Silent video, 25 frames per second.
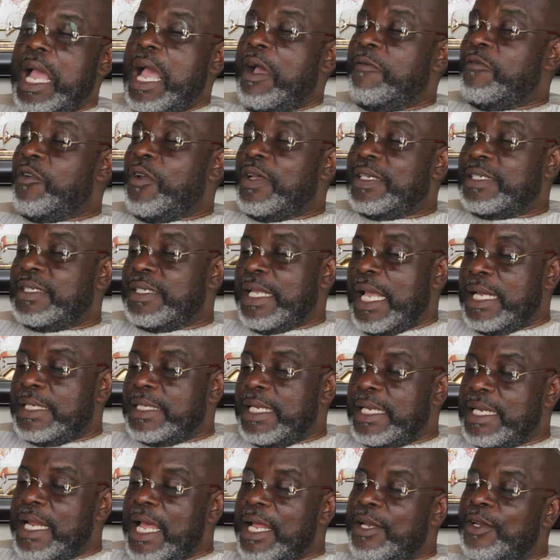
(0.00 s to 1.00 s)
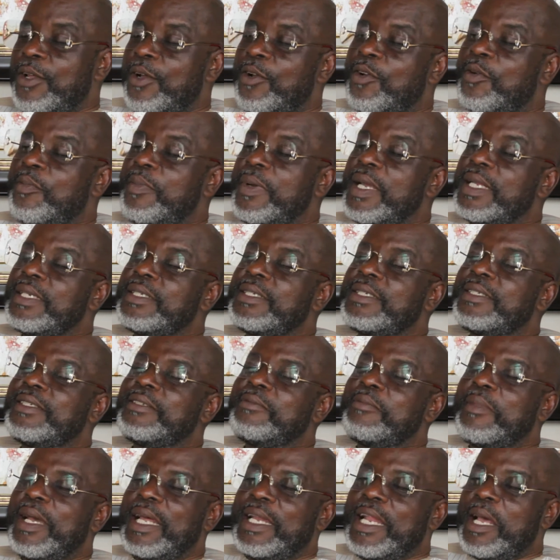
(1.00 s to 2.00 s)
I've not cited that document,
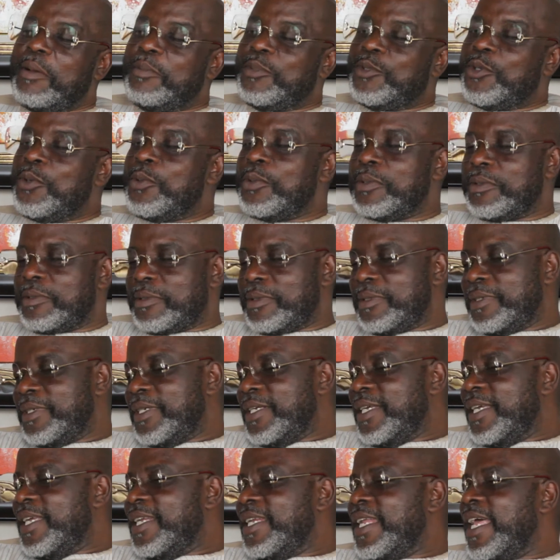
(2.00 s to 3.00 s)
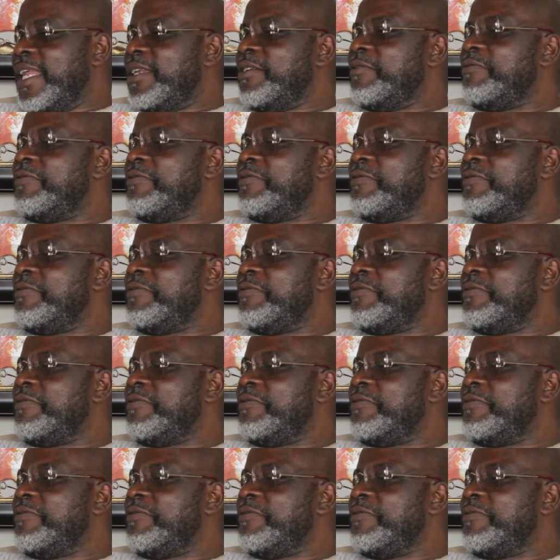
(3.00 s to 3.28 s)
but I'm told that